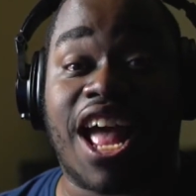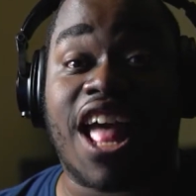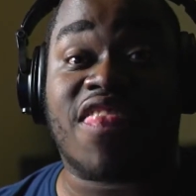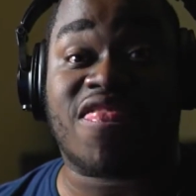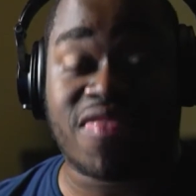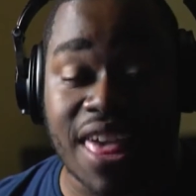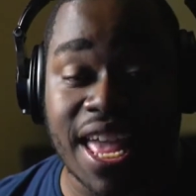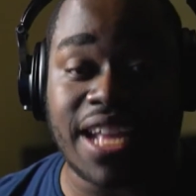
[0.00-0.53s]

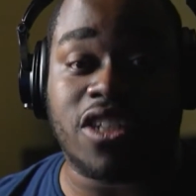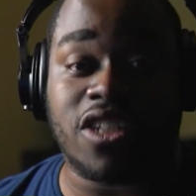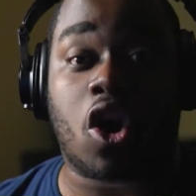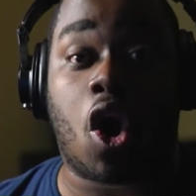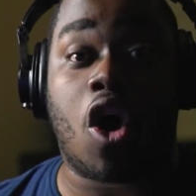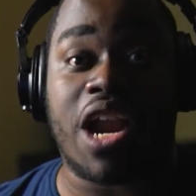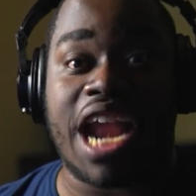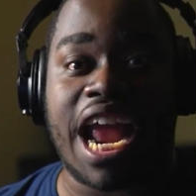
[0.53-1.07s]
things, are
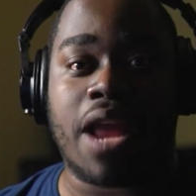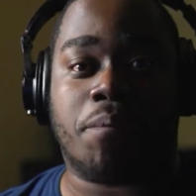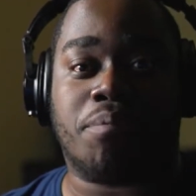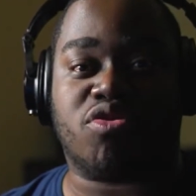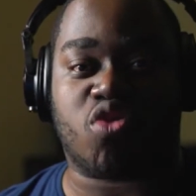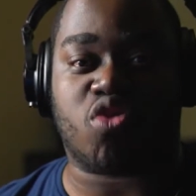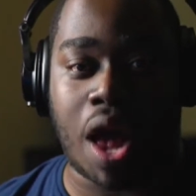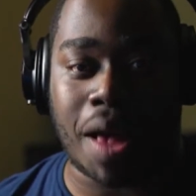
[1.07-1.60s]
a
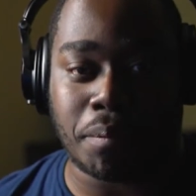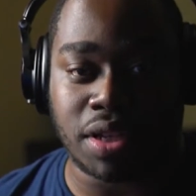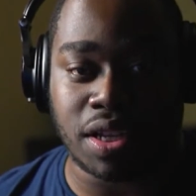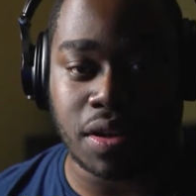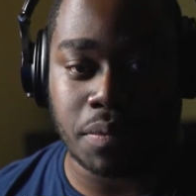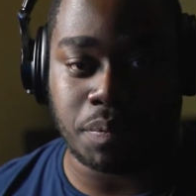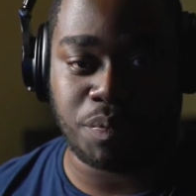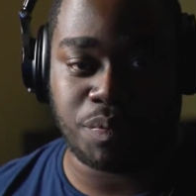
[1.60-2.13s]

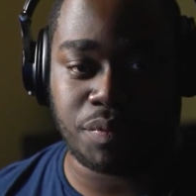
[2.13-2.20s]
problem.